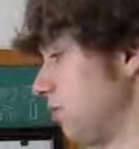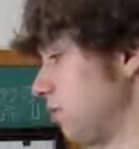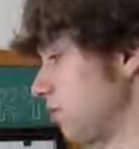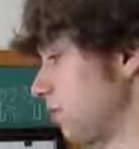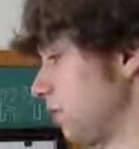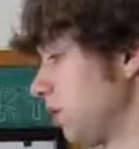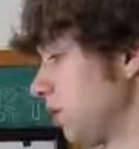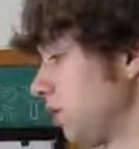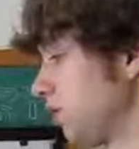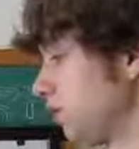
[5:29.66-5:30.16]

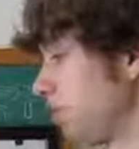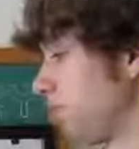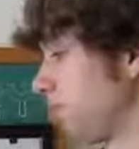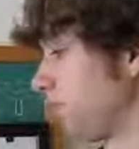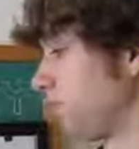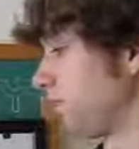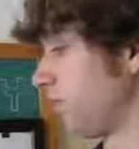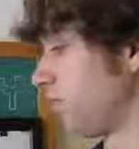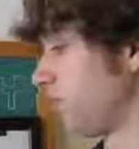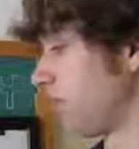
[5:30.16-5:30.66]
usually.
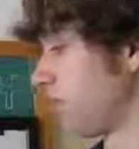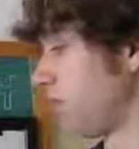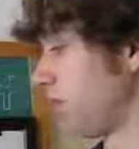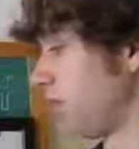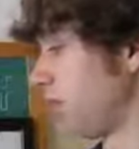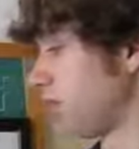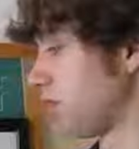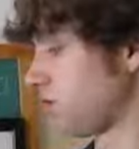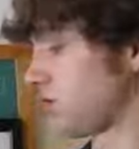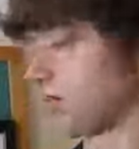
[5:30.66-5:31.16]

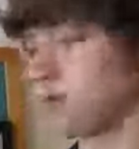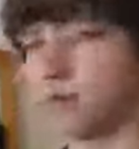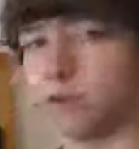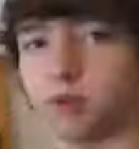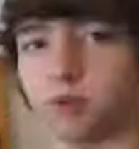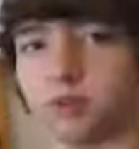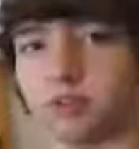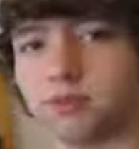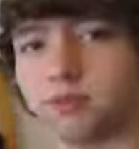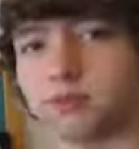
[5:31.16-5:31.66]
Yes,
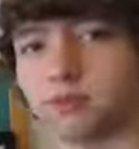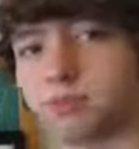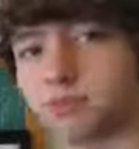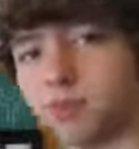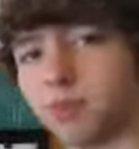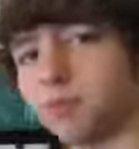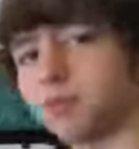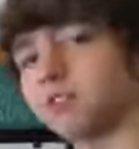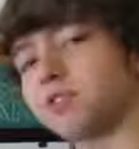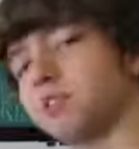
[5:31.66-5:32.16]
always,
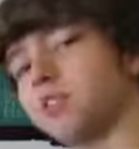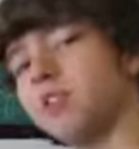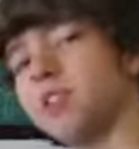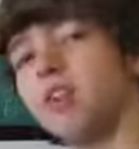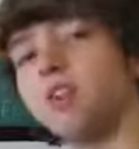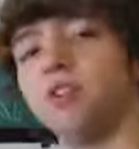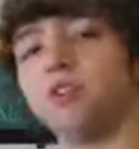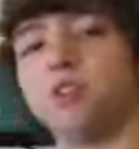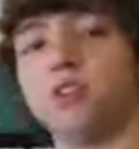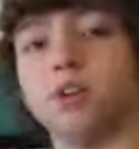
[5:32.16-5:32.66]
pretty much.
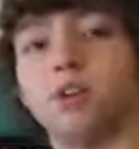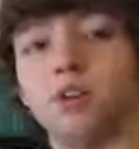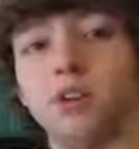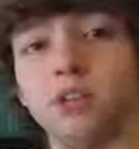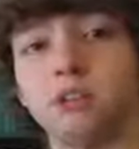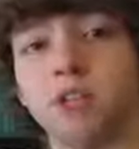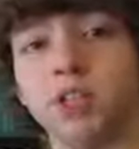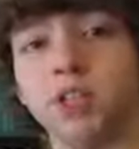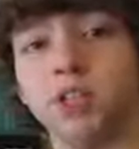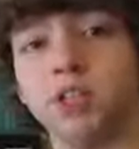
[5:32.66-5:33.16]

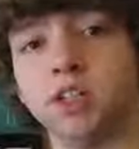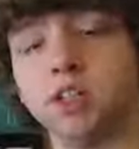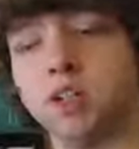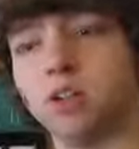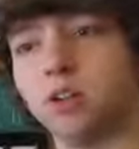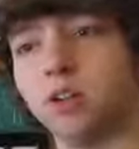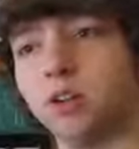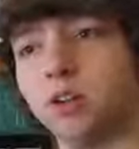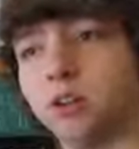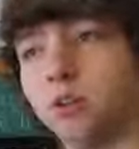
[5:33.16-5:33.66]
So,
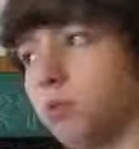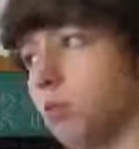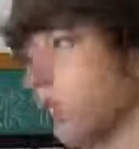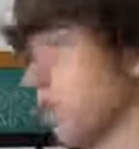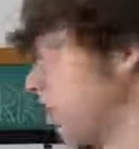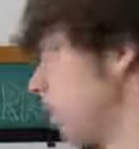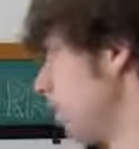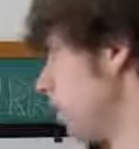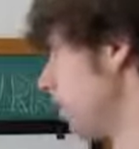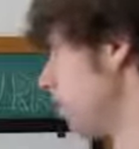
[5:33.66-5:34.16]

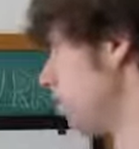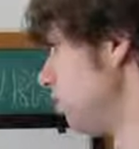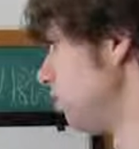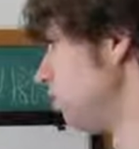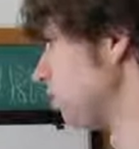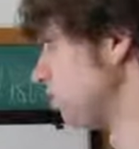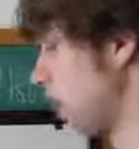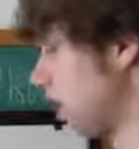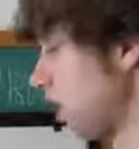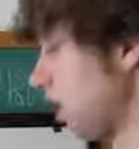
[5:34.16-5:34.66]
we're going to
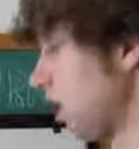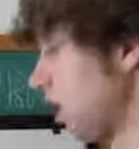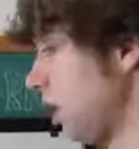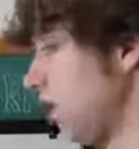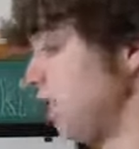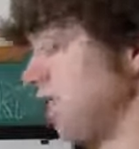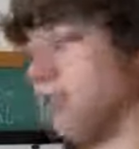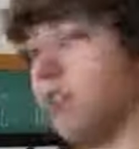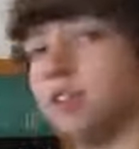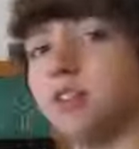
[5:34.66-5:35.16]

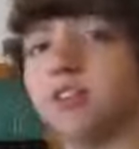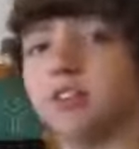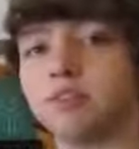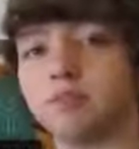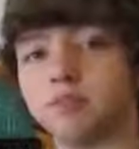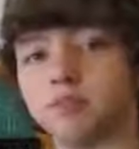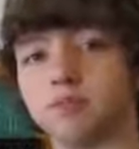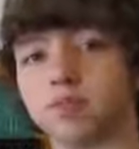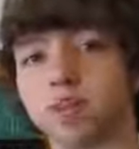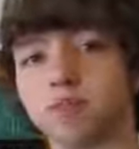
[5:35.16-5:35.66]
study these
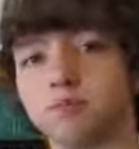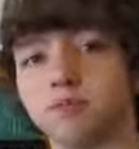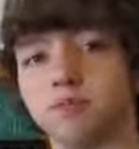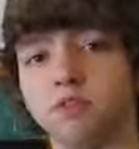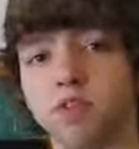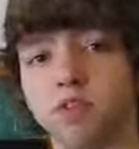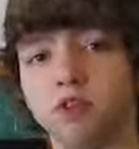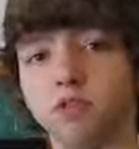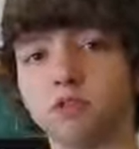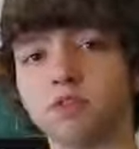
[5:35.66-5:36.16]
different types
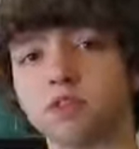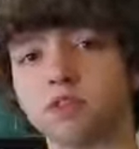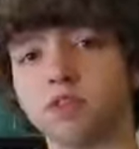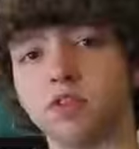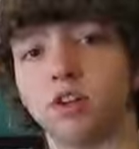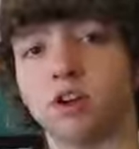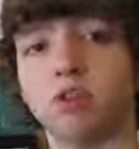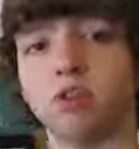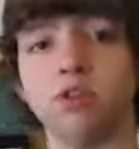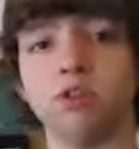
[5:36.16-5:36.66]
of notes,
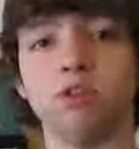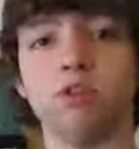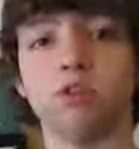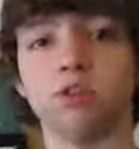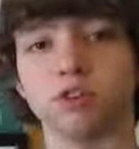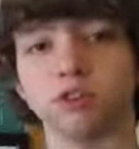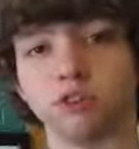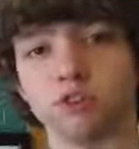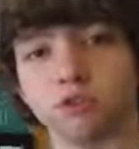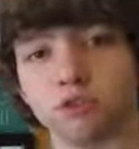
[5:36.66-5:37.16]
and although
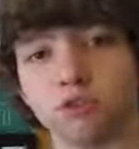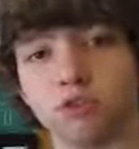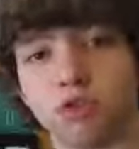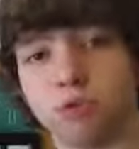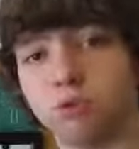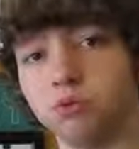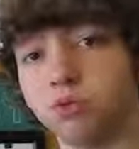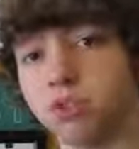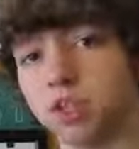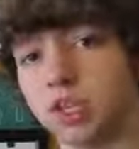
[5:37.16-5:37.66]
there's
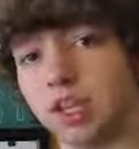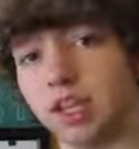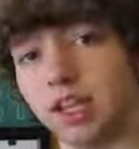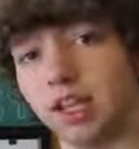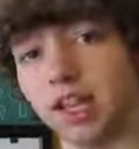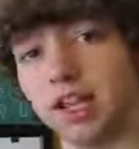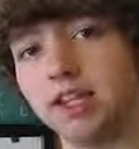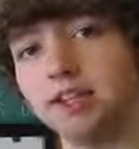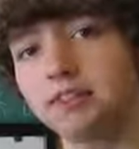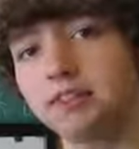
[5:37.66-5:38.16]
only
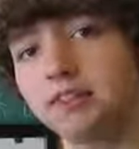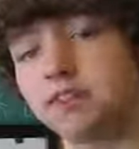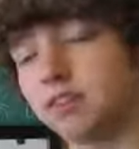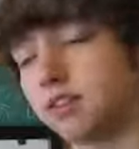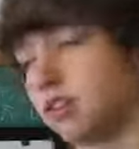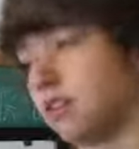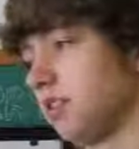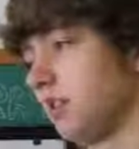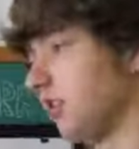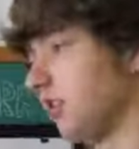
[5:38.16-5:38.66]
8,